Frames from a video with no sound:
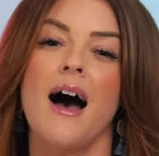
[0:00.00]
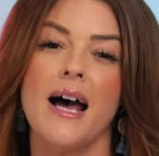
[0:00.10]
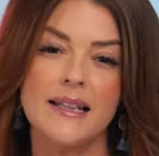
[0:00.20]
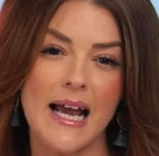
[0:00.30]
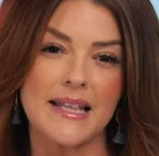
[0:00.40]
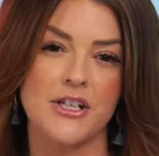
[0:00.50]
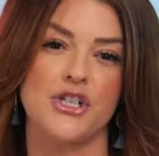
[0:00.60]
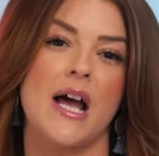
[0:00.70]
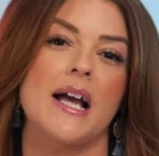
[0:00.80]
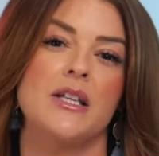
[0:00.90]
unlike the
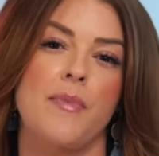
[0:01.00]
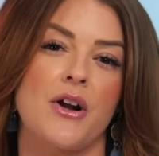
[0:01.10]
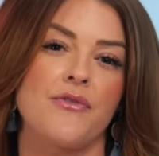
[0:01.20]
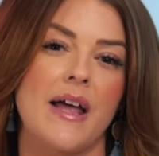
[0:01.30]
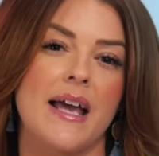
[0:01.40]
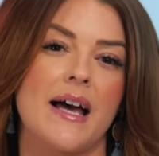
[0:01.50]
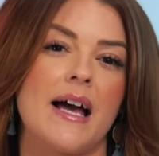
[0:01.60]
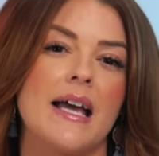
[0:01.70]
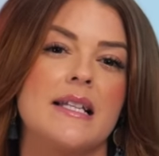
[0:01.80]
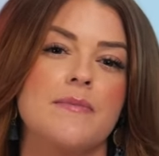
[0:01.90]
shag, the butterfly
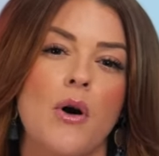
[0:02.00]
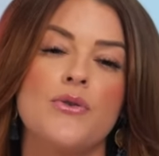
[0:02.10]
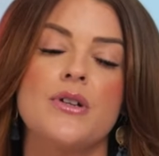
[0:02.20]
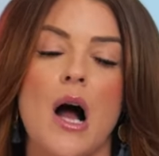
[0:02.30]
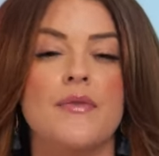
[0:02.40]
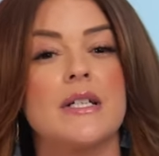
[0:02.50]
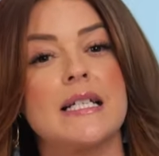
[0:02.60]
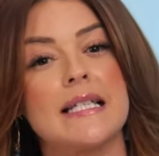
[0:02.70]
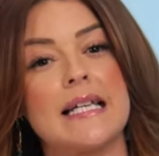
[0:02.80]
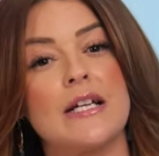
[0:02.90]
cut is most
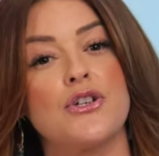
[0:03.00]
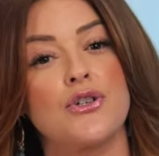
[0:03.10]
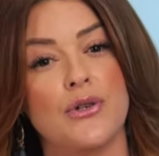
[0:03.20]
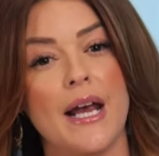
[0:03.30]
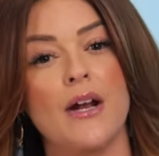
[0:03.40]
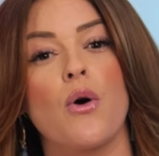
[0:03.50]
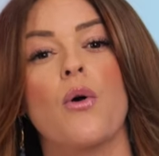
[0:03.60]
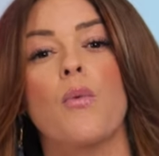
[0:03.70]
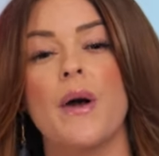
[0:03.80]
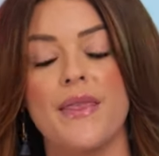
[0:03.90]
often seen straight
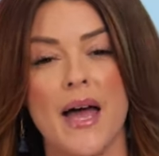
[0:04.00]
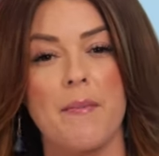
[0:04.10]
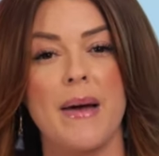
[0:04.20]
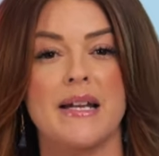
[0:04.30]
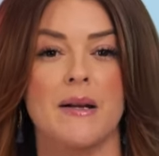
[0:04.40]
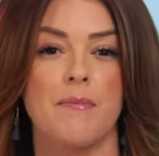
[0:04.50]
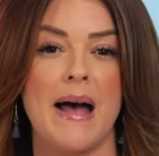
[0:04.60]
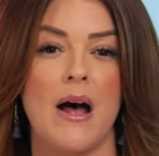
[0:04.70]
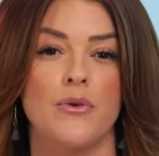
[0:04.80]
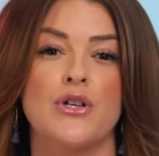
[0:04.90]
or with that bend and
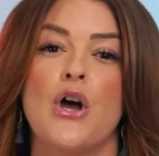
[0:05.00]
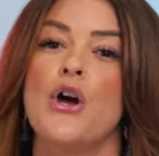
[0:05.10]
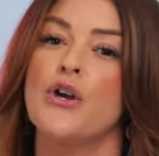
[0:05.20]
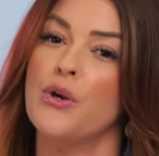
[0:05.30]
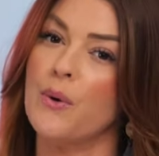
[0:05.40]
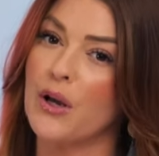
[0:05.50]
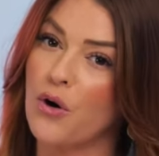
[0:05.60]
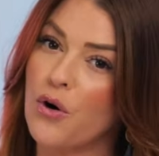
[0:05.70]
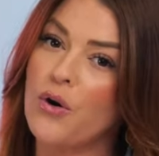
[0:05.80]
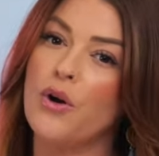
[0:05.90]
bounce. You can
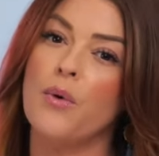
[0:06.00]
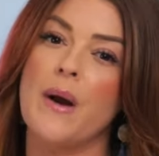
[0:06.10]
curl or